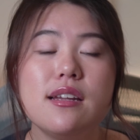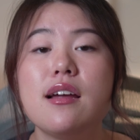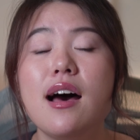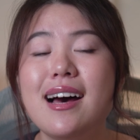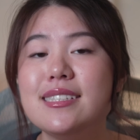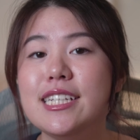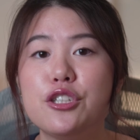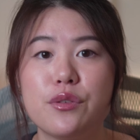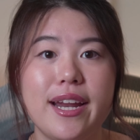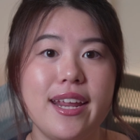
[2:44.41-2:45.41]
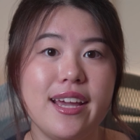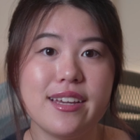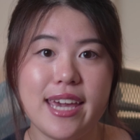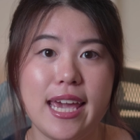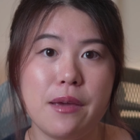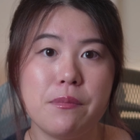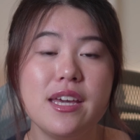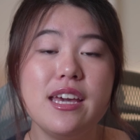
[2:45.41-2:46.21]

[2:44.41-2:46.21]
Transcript: not as a trading game.